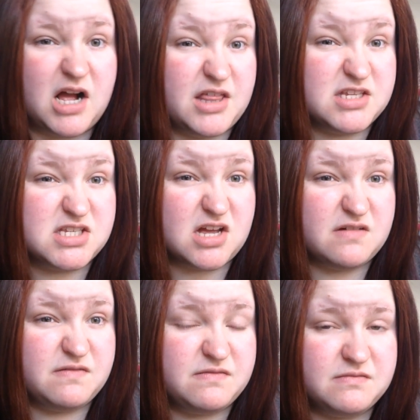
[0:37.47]
other
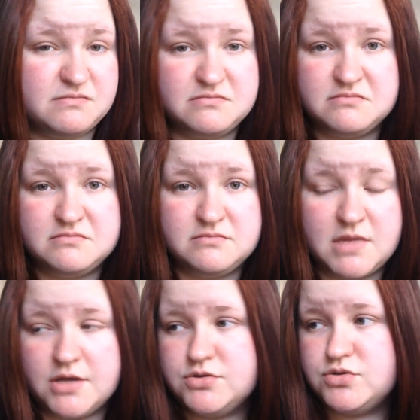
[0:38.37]
stuff.
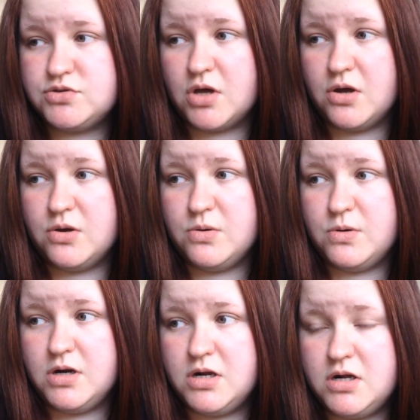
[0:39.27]

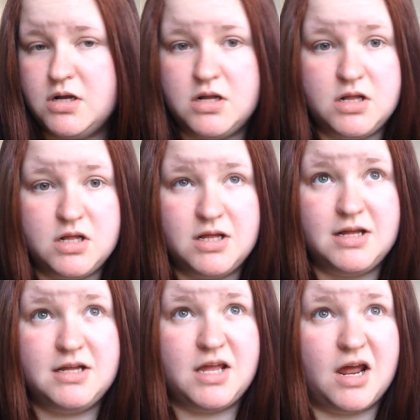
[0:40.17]
So,
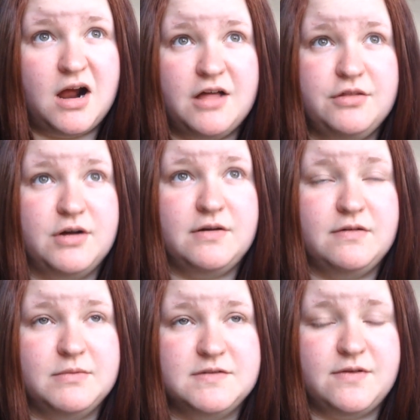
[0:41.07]
yeah, I thought I'd
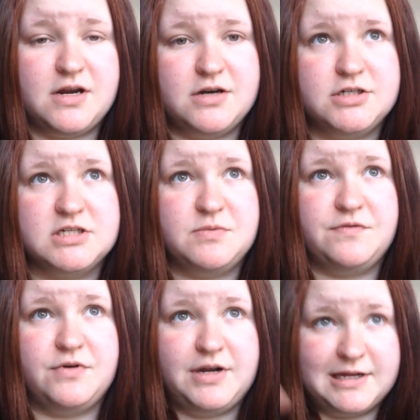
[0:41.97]
film this video just
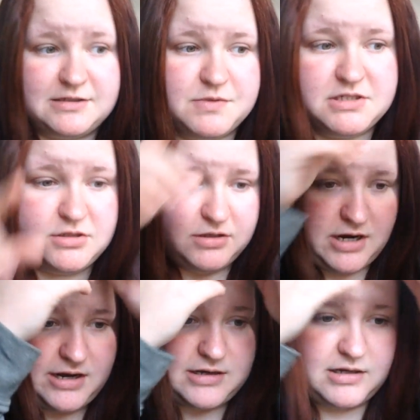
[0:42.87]
before it gets a bit too
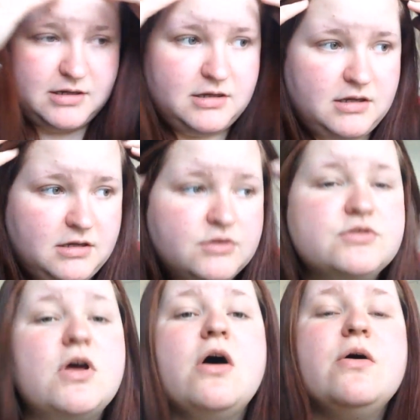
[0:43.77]
dark.
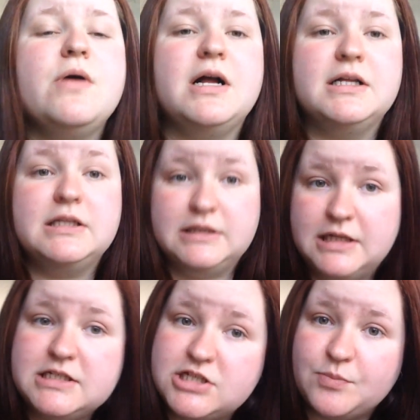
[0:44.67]
So,
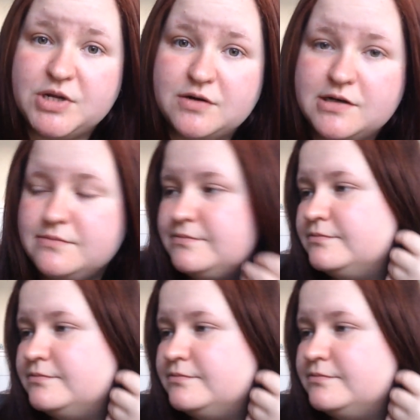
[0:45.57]
let's jump into it.